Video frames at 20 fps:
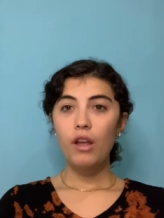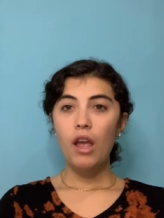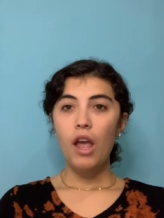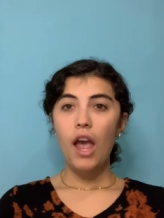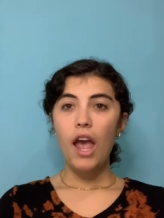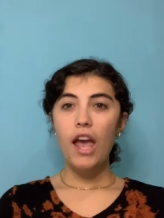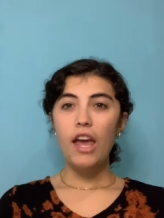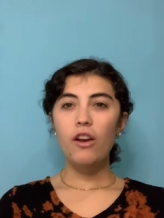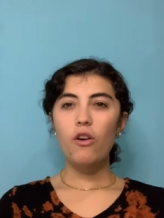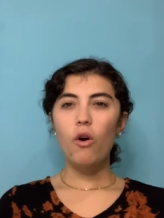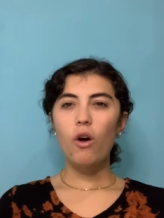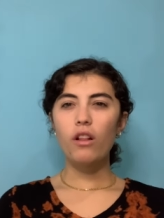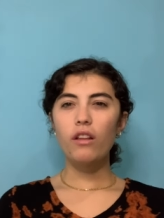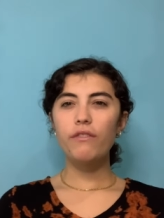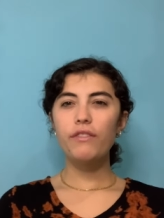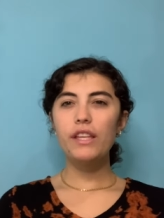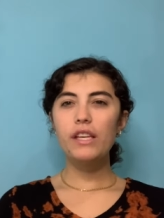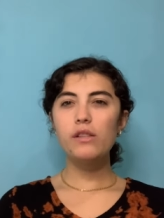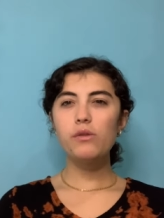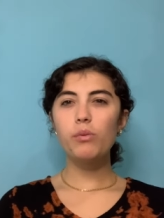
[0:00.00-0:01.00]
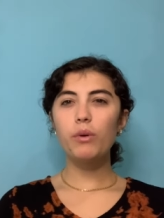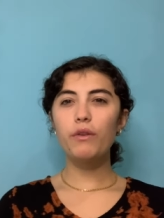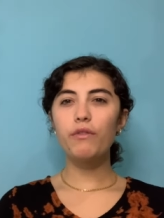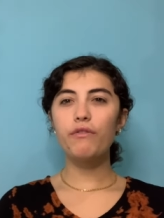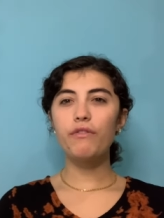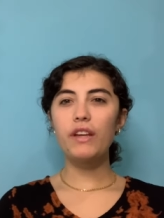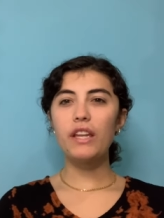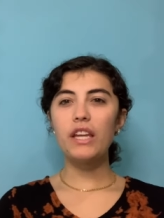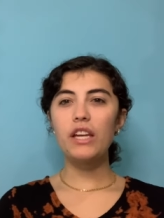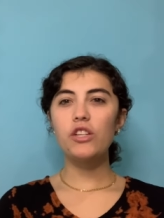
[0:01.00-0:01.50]
And all of these were
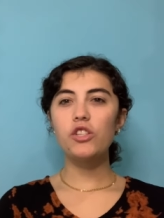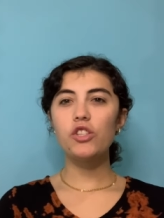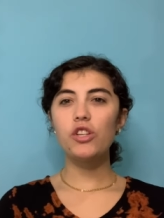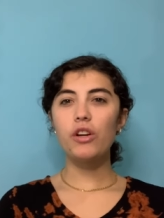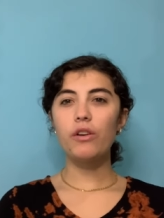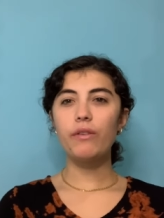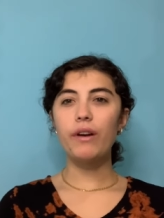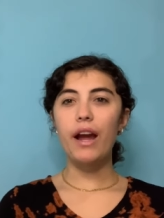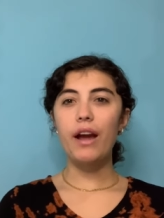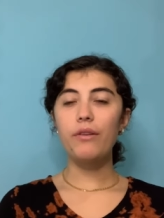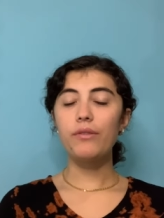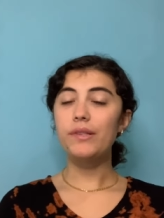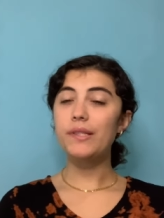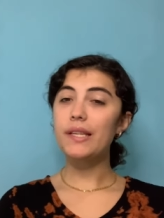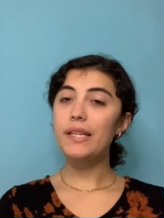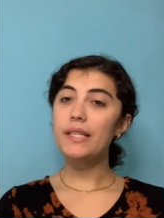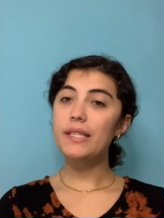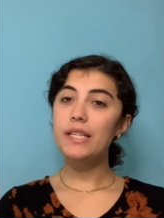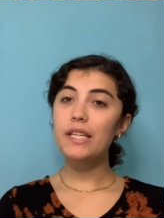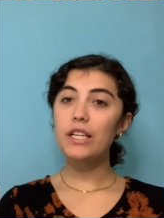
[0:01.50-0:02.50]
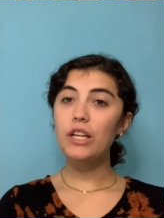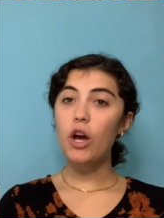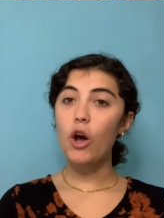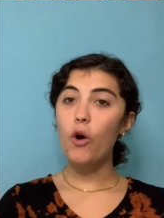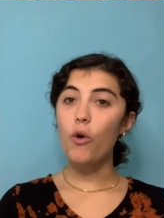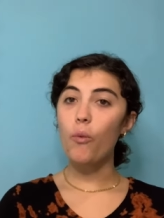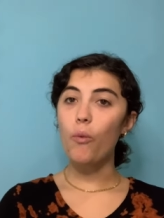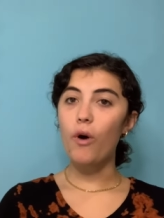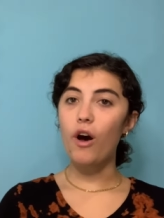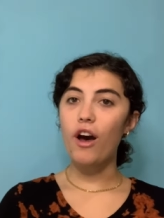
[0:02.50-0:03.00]
finished around
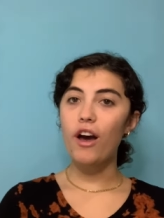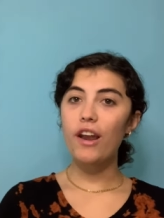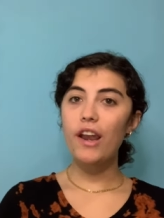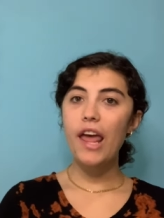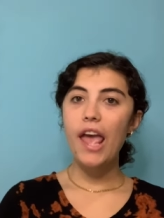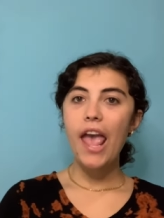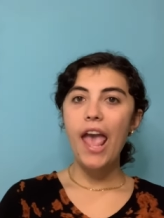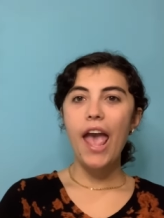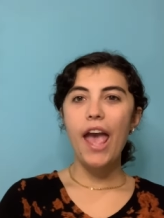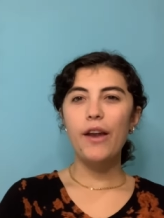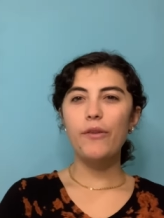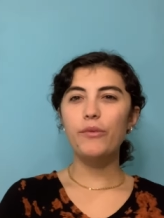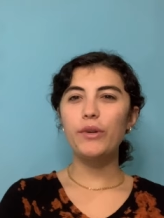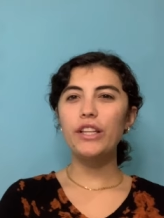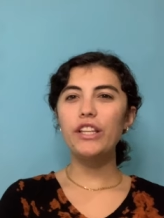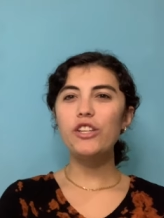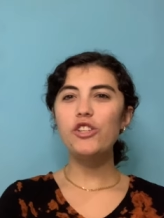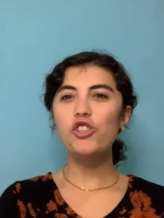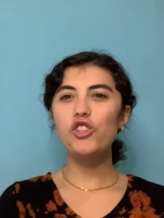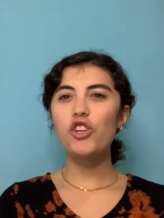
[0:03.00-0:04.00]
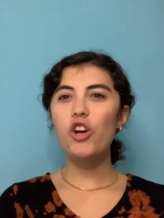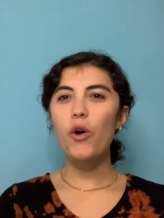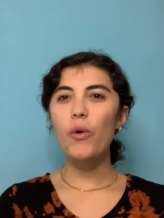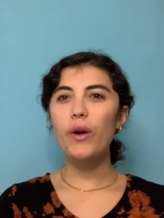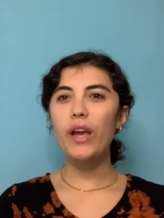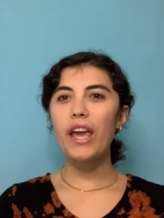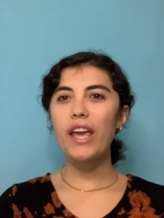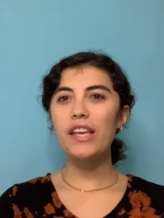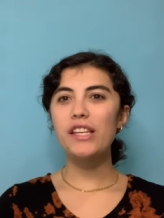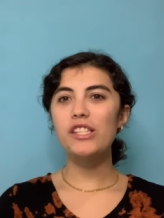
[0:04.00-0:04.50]
1601 and really
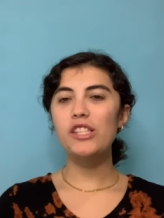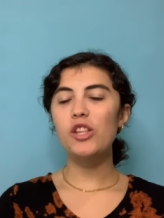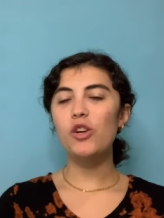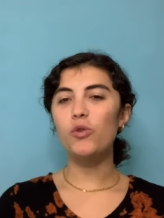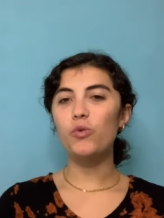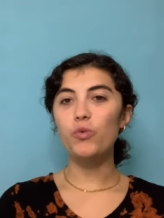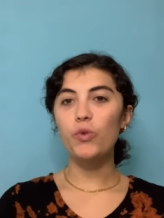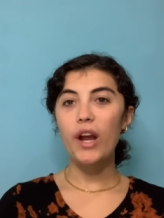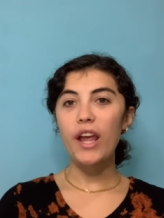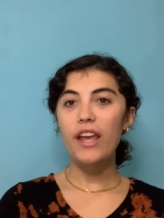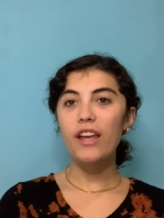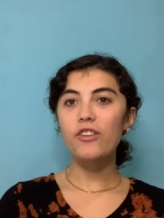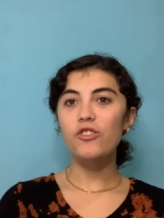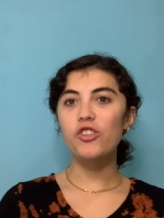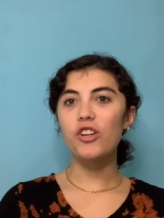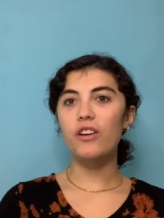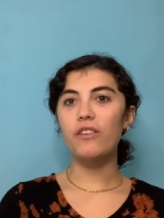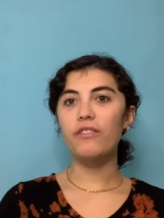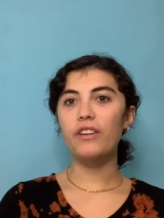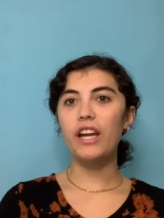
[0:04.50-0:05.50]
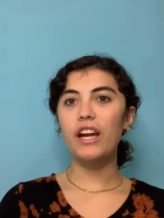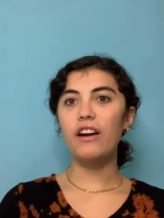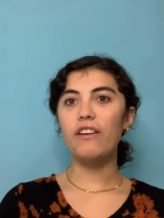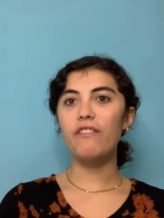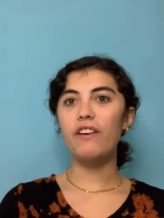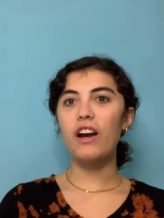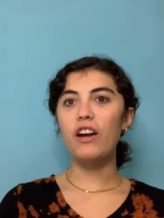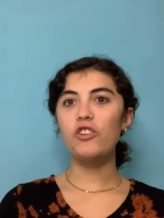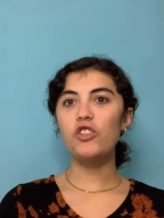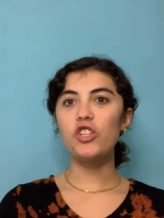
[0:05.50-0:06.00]
showcased the range of
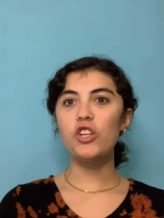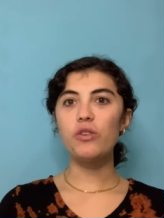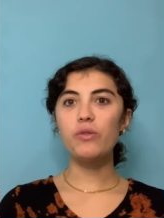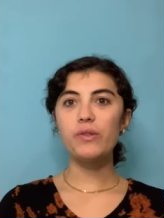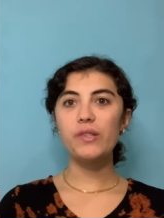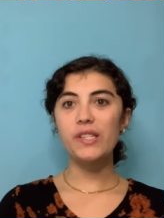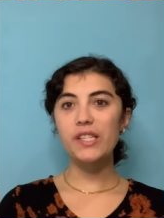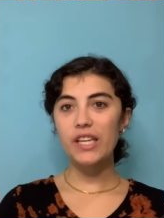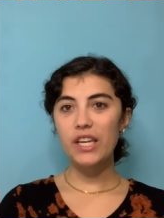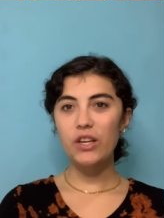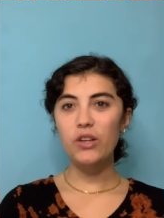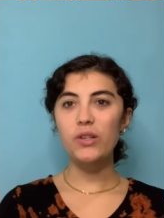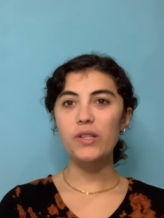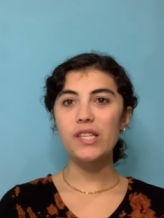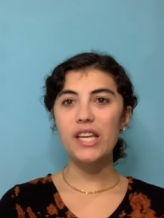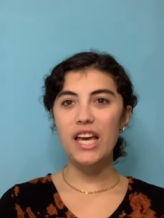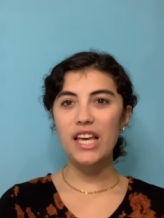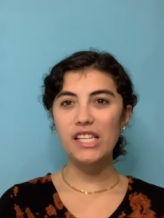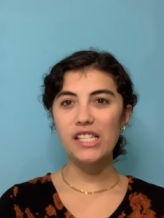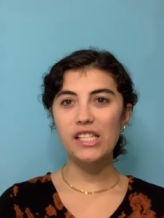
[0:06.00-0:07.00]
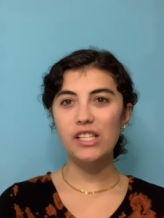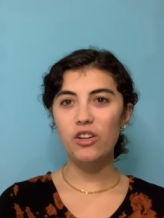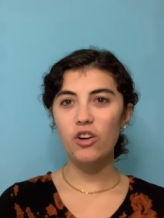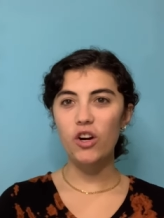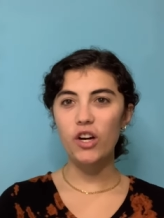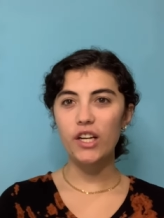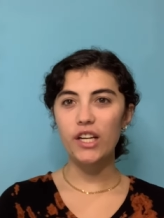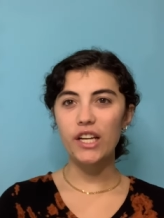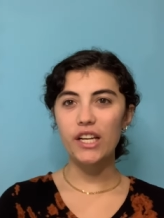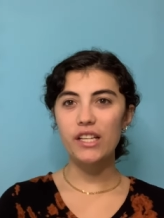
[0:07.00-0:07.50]
Caravaggio's skills as an
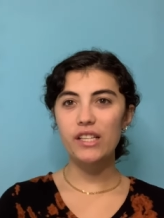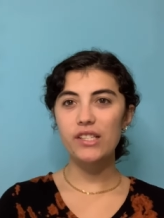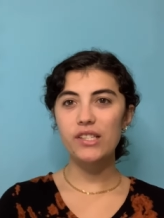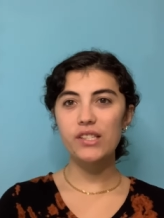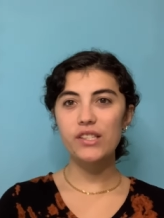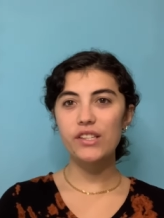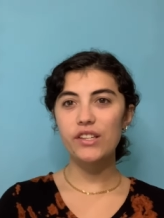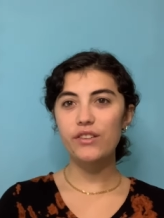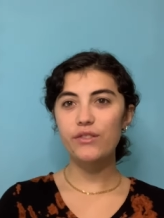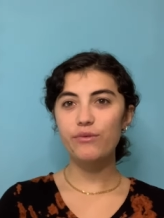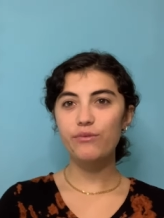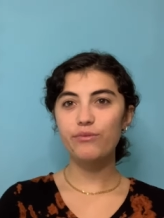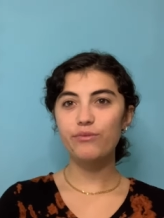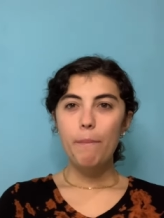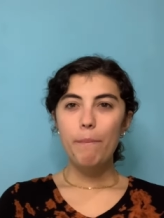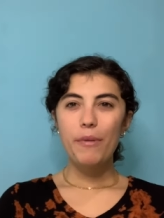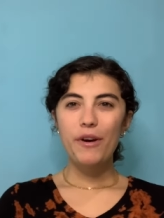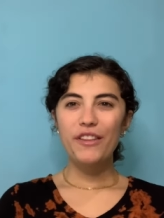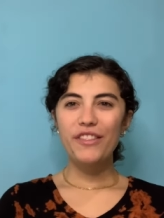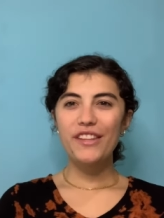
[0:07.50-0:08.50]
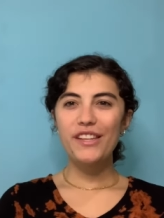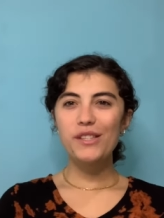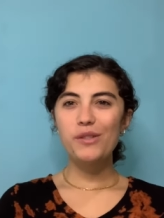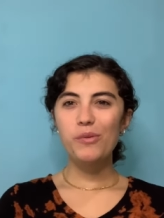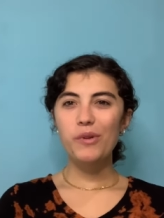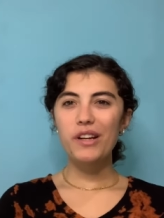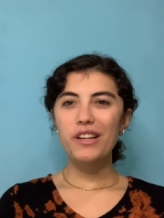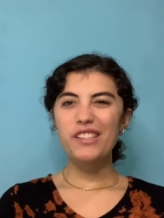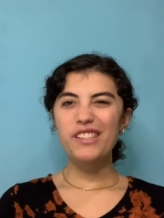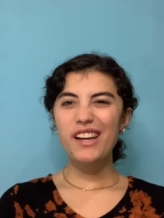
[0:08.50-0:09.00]
artist. But these
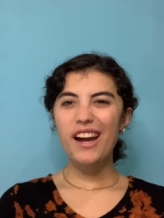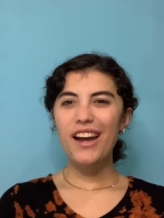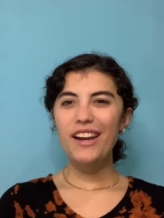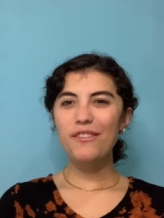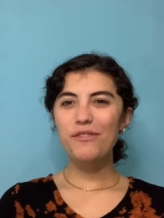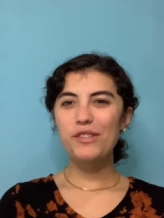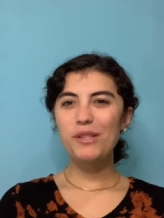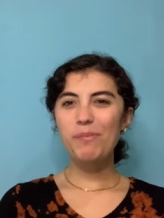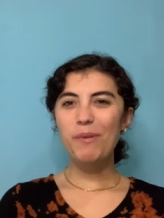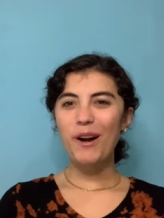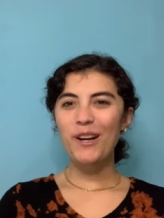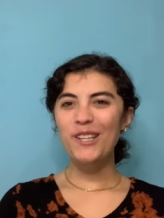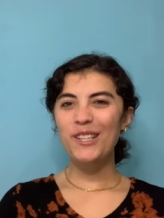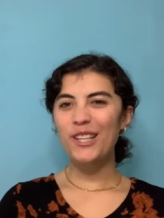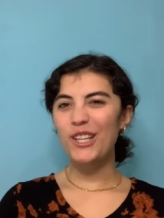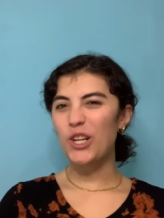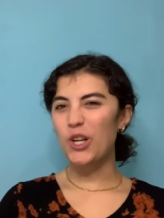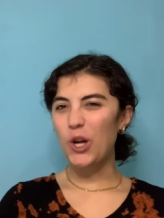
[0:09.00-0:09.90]
works kind of sparked a little